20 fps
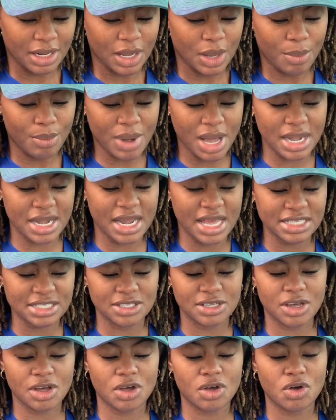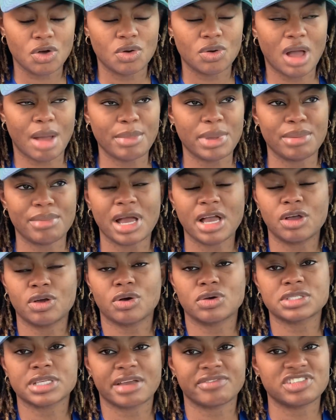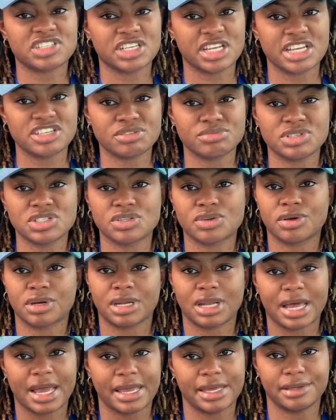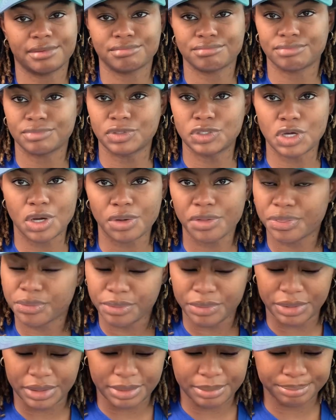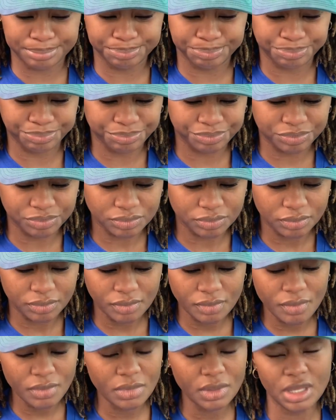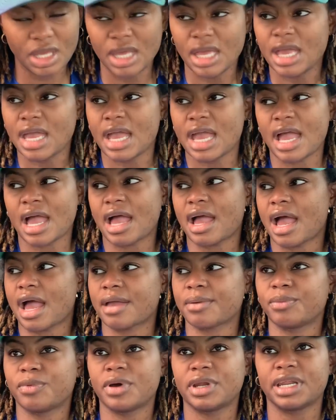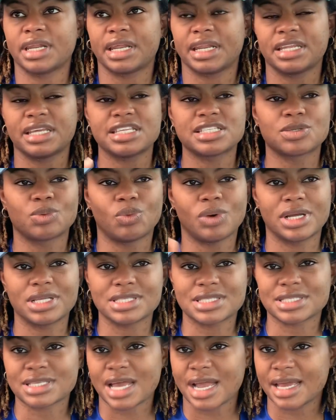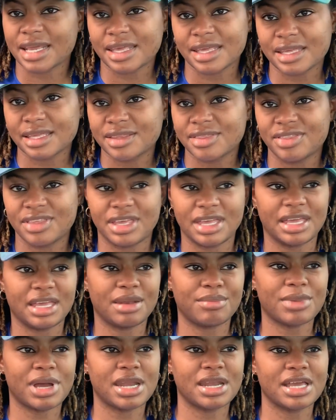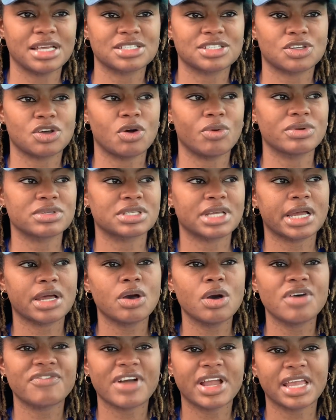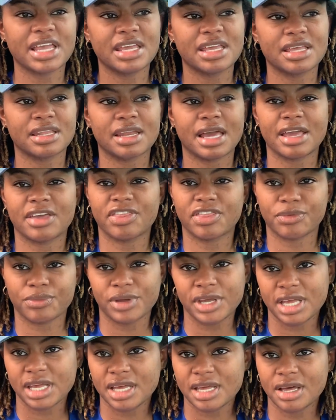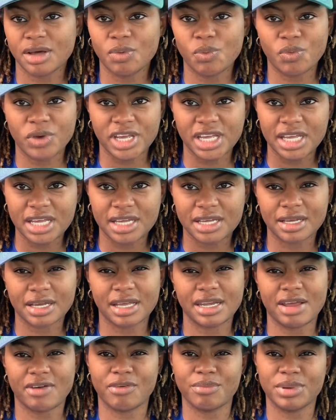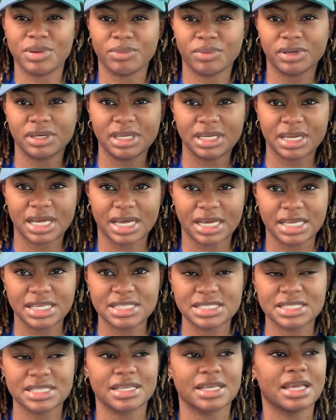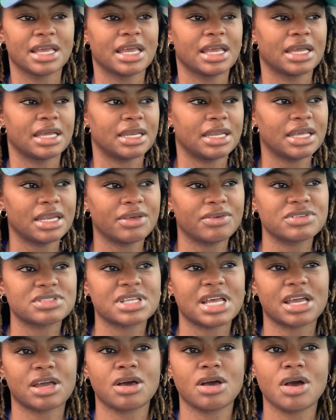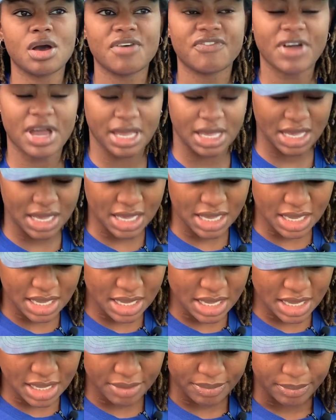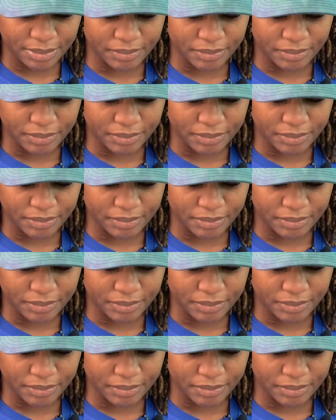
My next goal, my goals have changed. I'm just going to like go through them. I wanted at least 1 signing. Then my next goal was like, if I could get like 3 a week, that would be really nice. And then it was like, if I can get